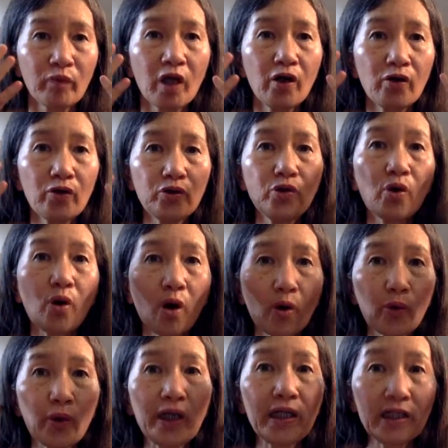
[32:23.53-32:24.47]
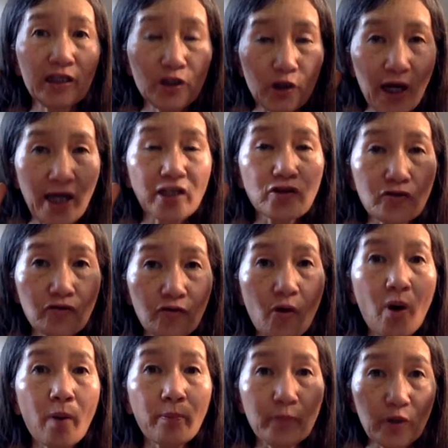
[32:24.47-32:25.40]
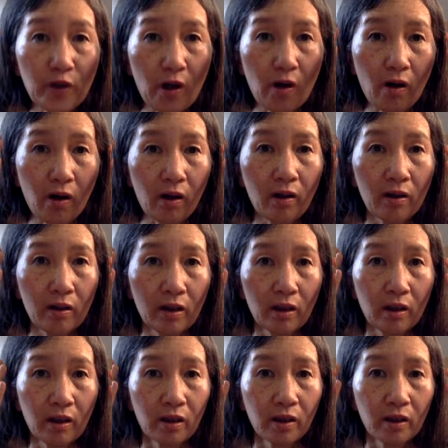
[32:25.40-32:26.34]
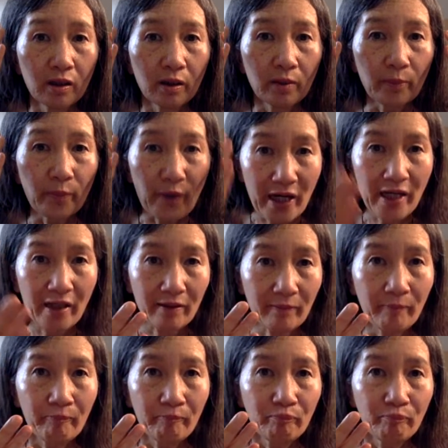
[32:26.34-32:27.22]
you already transform your brain.